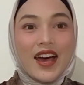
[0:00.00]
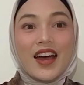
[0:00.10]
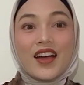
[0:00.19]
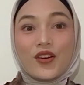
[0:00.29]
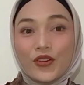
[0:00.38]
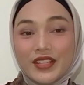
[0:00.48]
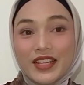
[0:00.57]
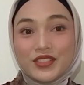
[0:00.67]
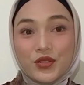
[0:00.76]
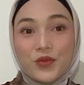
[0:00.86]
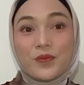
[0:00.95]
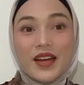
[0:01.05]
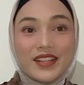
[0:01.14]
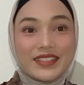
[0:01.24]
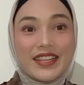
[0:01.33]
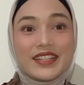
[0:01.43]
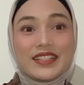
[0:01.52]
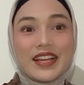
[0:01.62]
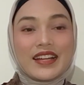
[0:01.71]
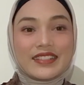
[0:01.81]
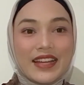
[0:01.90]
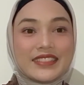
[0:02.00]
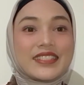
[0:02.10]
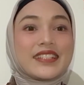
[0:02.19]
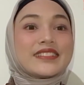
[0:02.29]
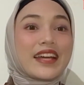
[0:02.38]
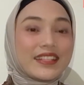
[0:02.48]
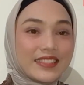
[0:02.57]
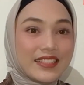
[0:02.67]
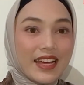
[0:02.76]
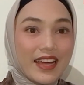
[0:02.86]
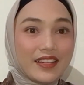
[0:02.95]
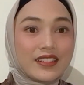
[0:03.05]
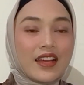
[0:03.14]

According to Balley, 1999,